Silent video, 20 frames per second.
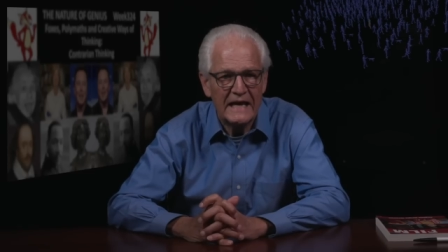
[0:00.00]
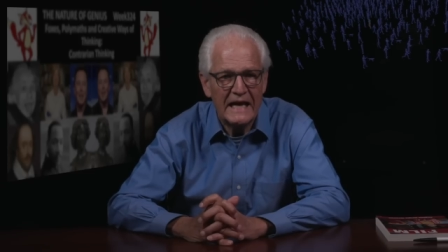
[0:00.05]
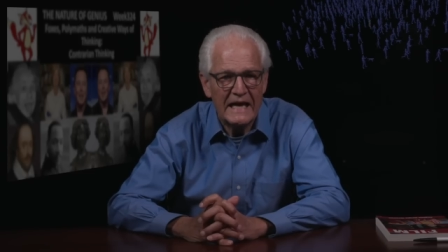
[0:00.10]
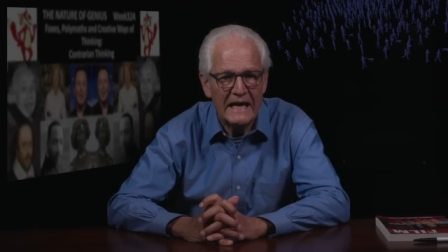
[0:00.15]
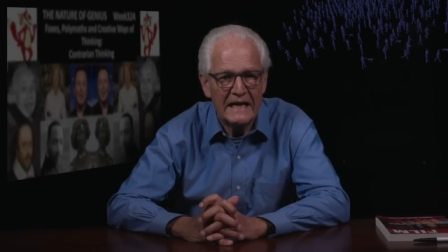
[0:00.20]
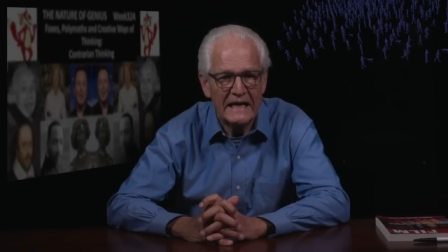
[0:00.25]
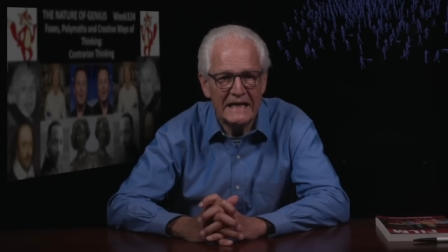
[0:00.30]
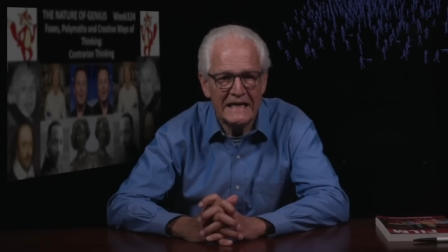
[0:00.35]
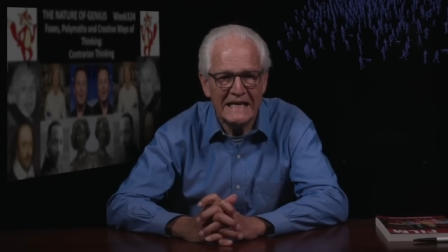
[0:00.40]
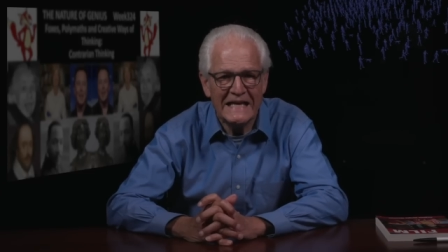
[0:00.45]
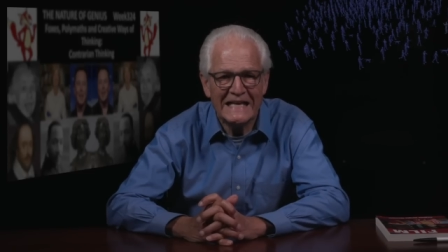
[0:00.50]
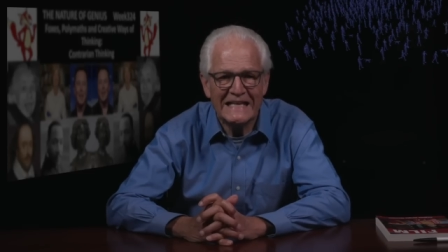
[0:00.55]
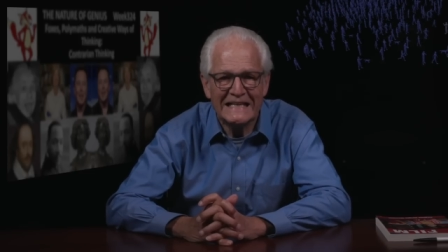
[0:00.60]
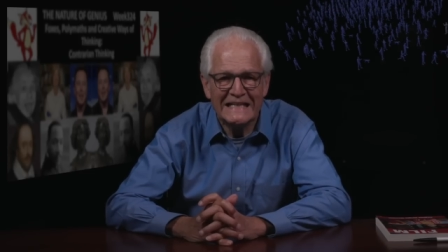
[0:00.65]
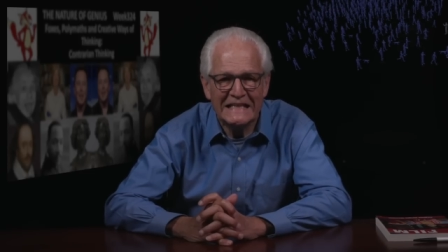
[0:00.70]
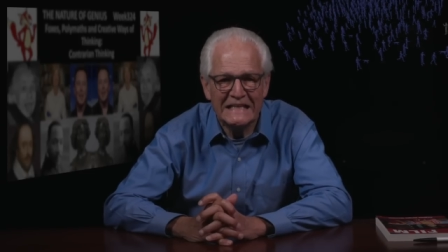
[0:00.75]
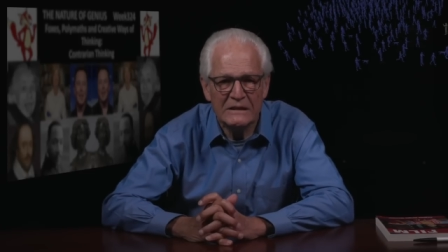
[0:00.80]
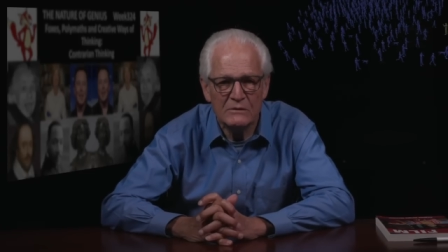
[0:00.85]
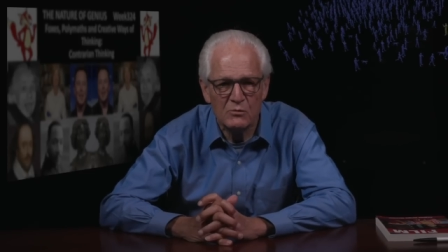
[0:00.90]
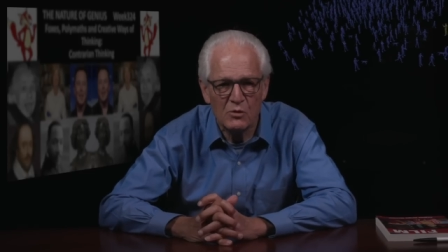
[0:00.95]

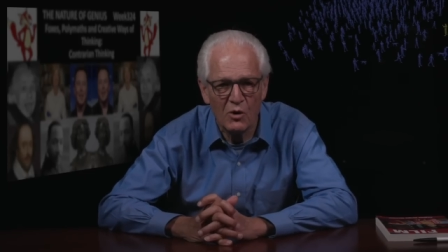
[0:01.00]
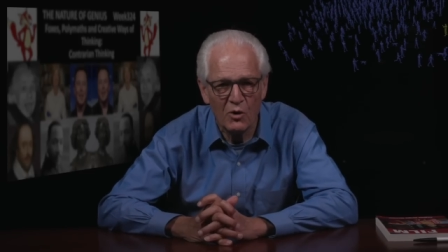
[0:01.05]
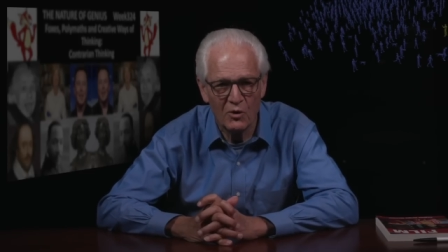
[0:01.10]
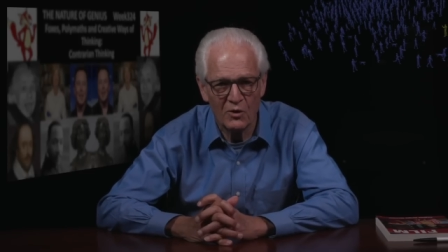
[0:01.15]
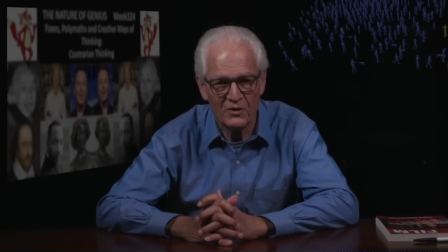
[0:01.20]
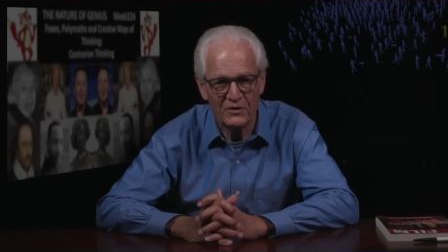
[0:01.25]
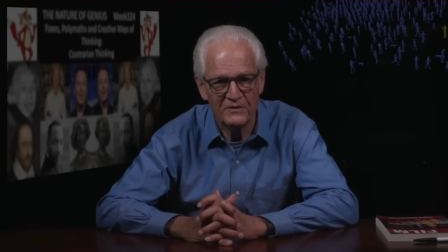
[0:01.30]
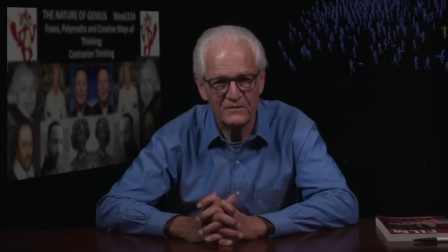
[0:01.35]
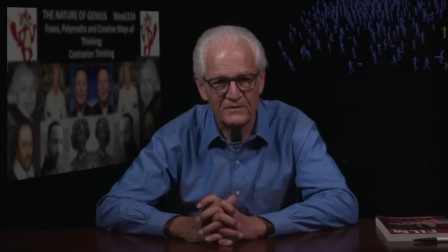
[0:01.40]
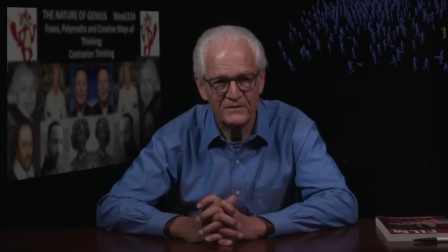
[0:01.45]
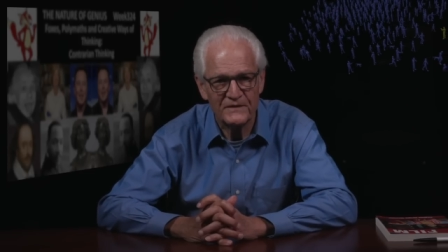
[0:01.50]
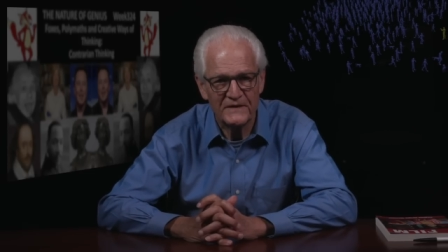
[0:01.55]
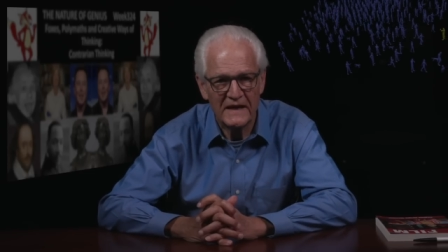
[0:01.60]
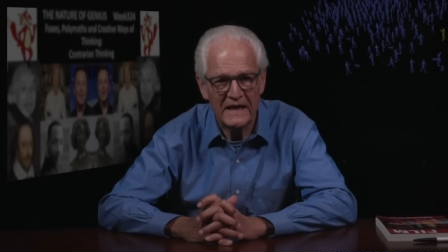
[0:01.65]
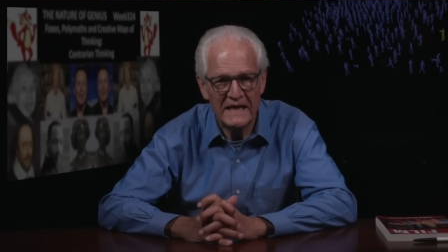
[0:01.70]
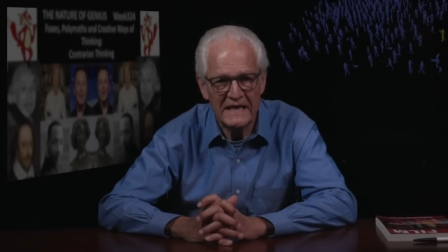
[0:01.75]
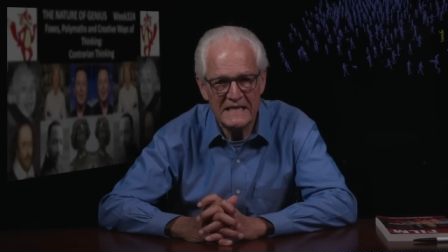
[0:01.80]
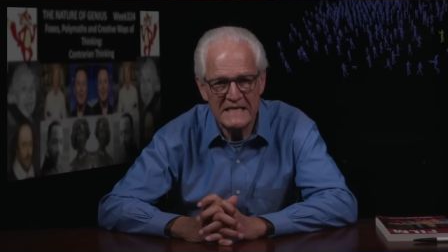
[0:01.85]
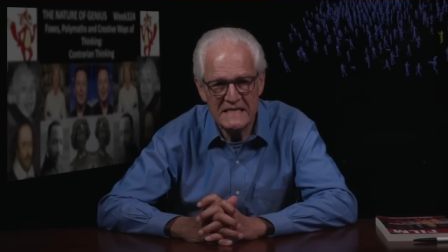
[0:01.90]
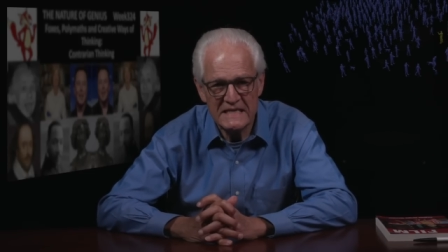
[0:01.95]
airon,
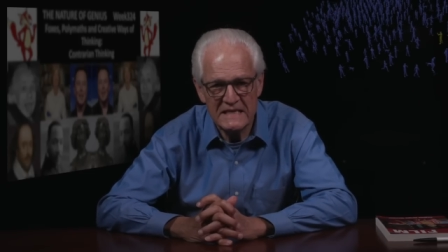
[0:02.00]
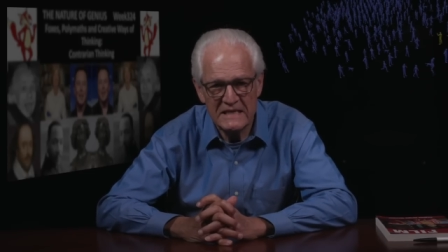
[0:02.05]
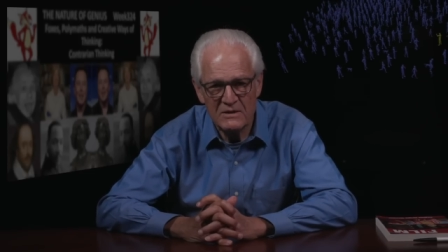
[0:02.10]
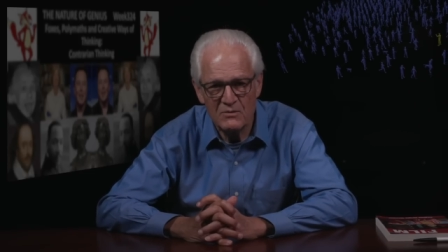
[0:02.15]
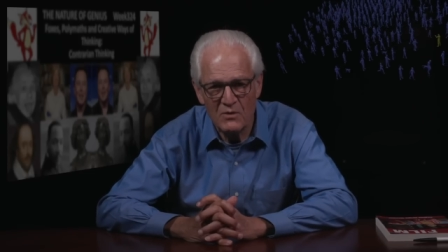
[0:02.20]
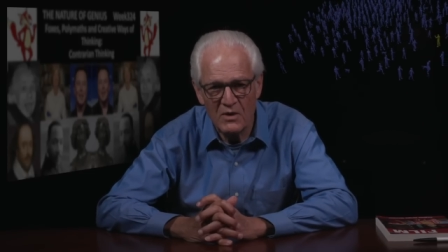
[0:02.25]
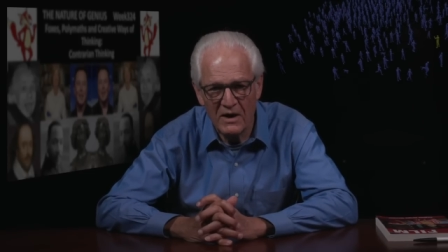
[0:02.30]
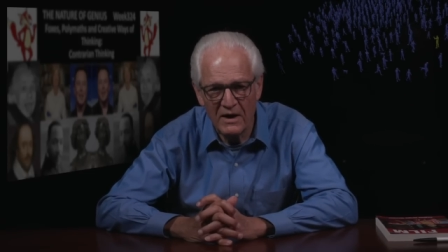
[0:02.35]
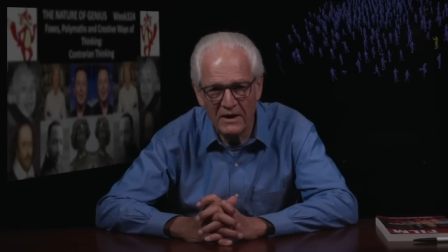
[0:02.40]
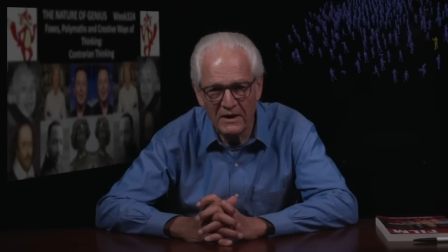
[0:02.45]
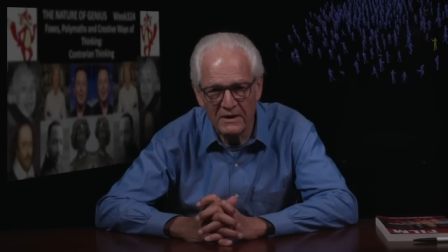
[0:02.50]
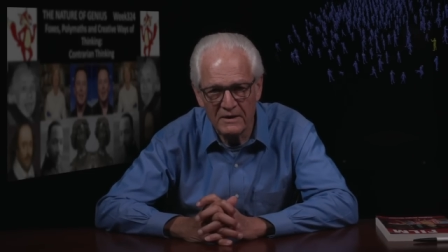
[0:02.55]
airon,